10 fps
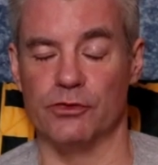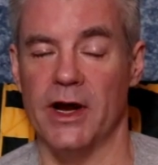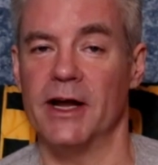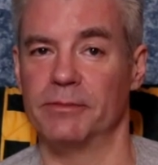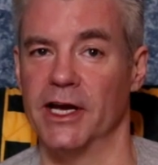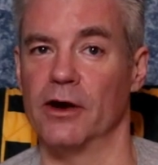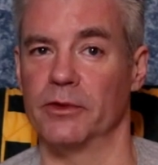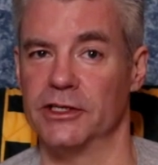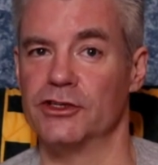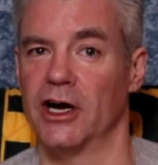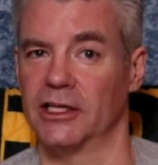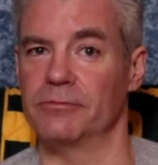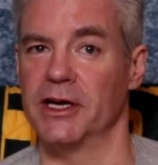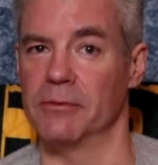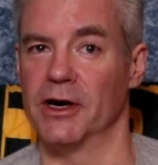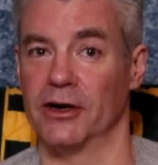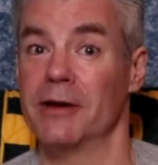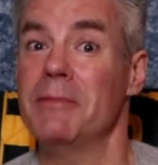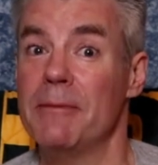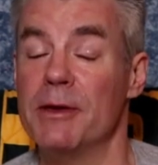right up there with the chocolate peanut butter.
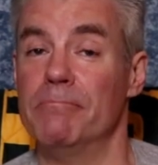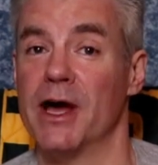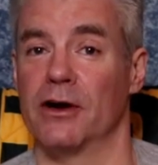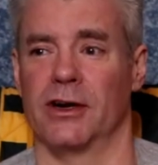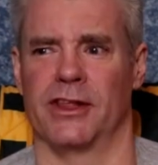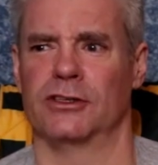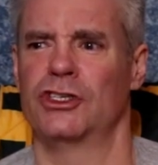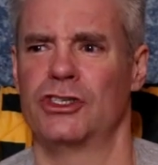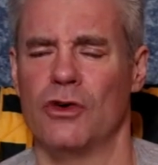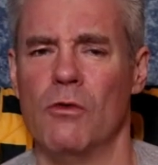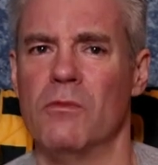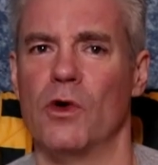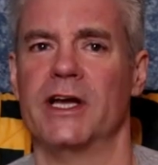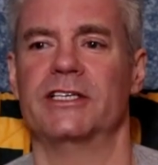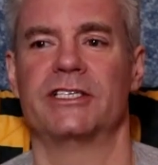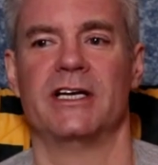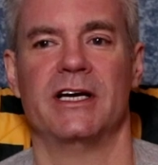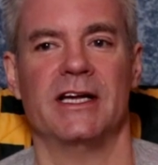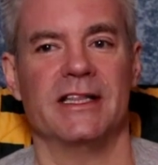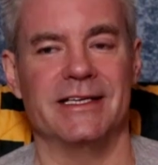It may be better. They're so moist.
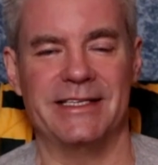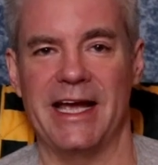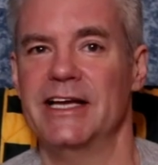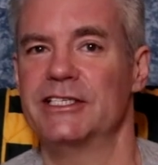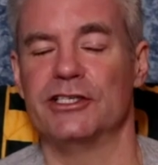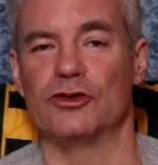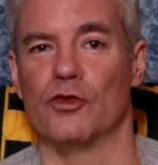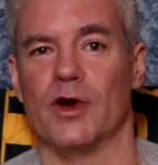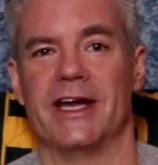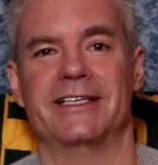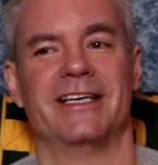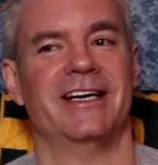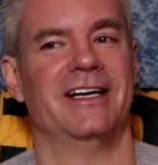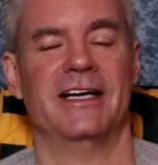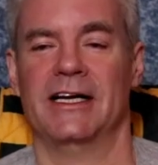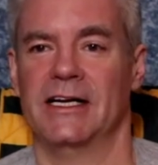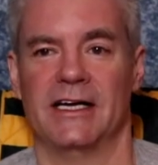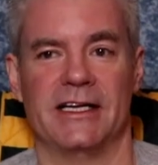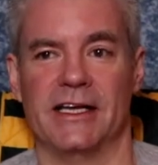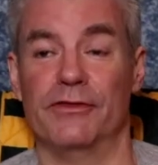The taste is great.
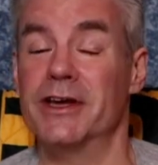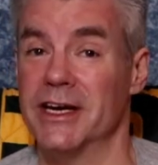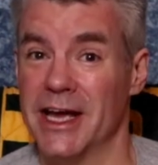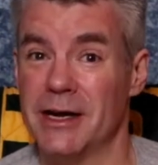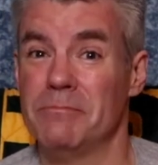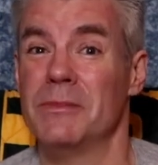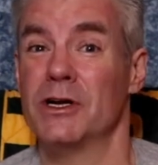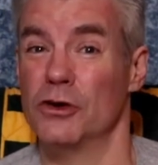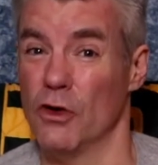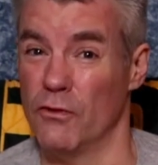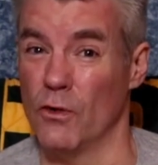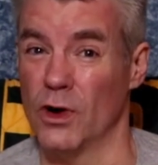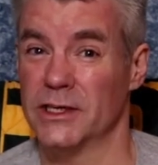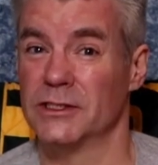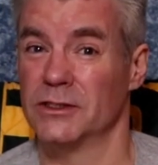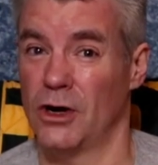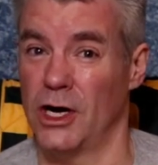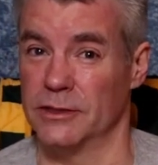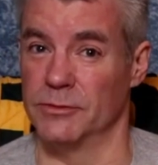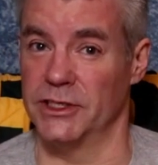If you can get them, go for it.
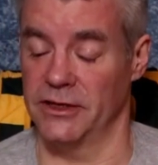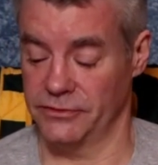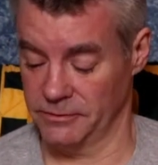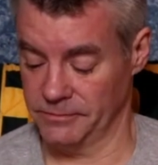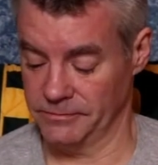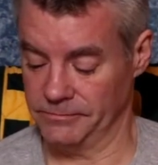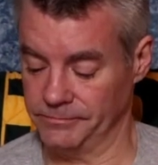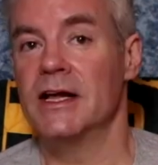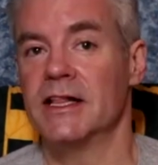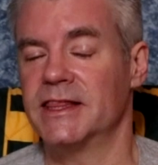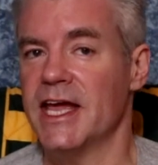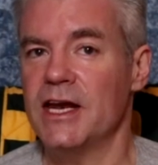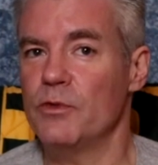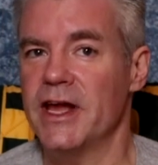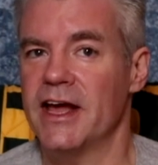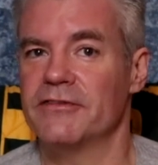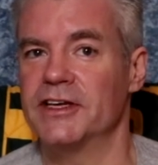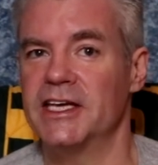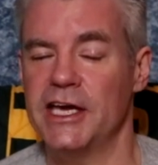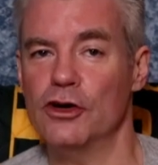Awesome stuff. Then we
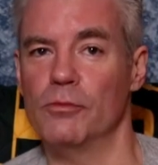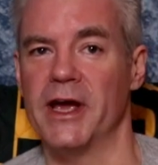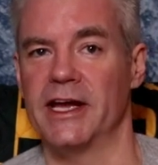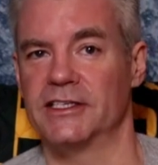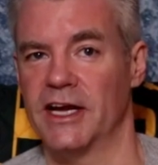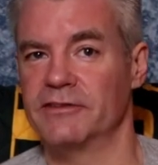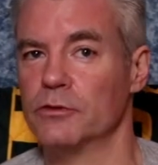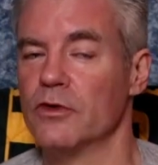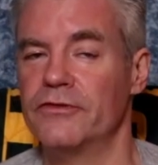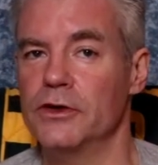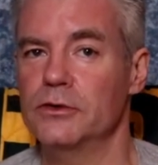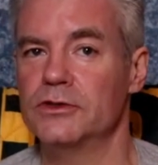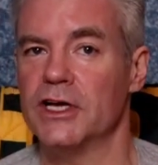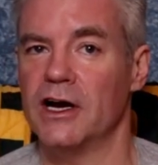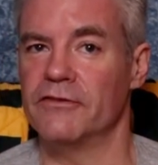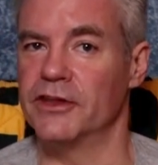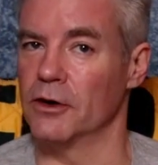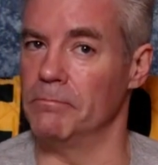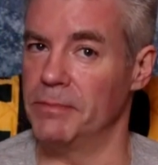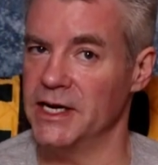have Keto Bakes. I've done reviews of
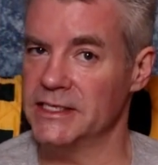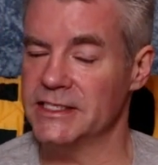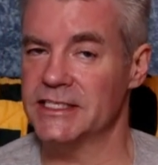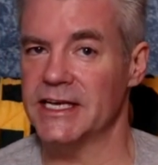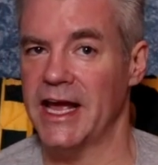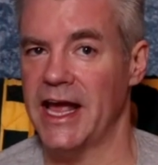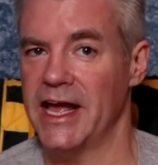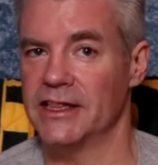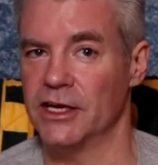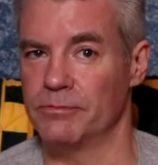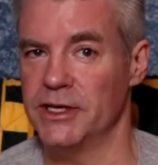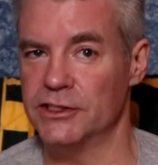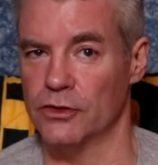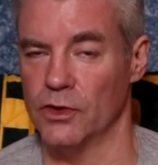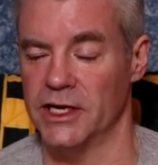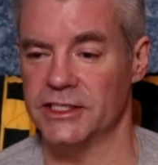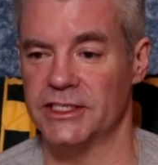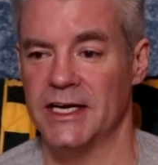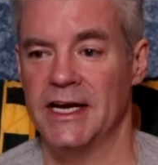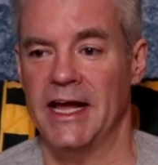their buns and their pizza crust,